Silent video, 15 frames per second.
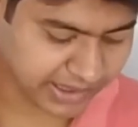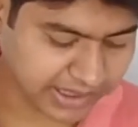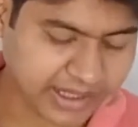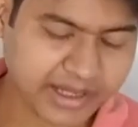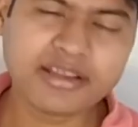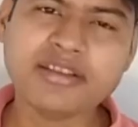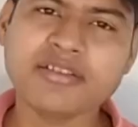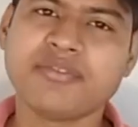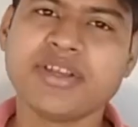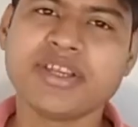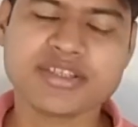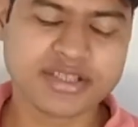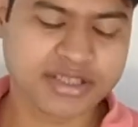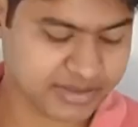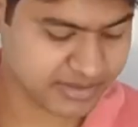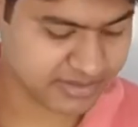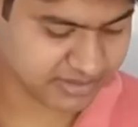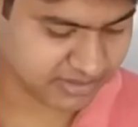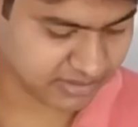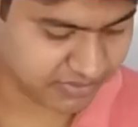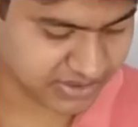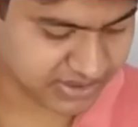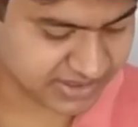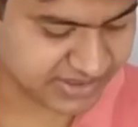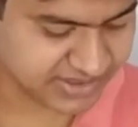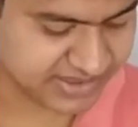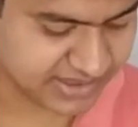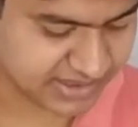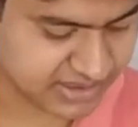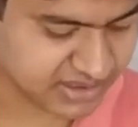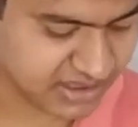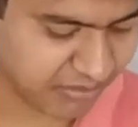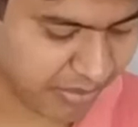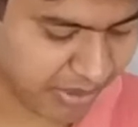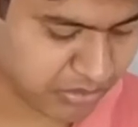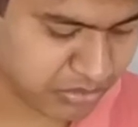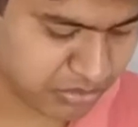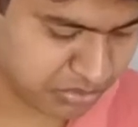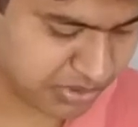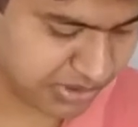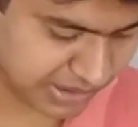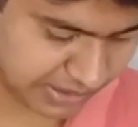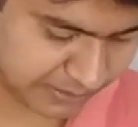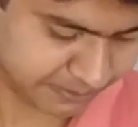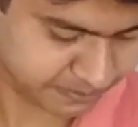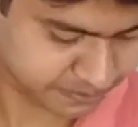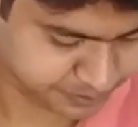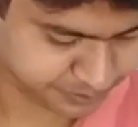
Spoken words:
and the winter season is about to come.